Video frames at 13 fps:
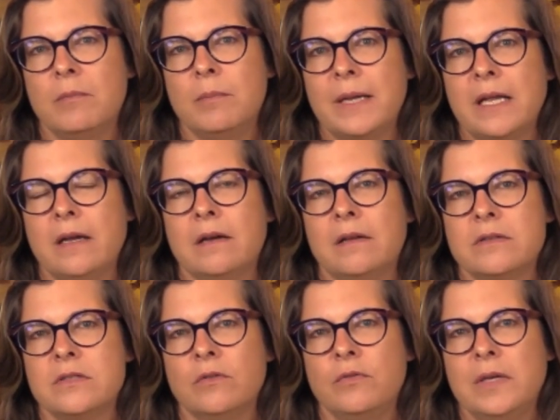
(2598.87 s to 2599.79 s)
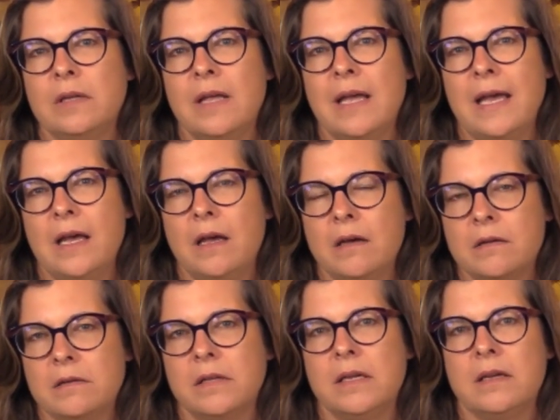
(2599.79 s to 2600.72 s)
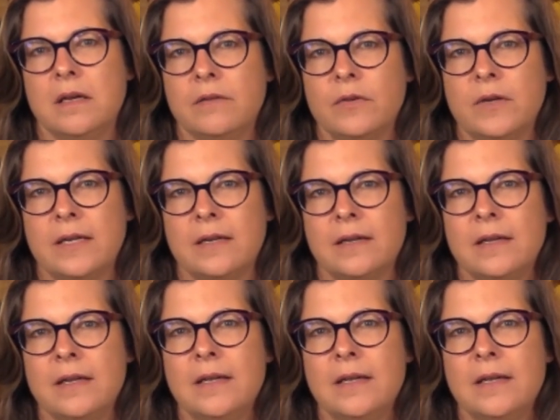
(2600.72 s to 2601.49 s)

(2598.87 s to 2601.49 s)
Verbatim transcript: but I also feel utterly confident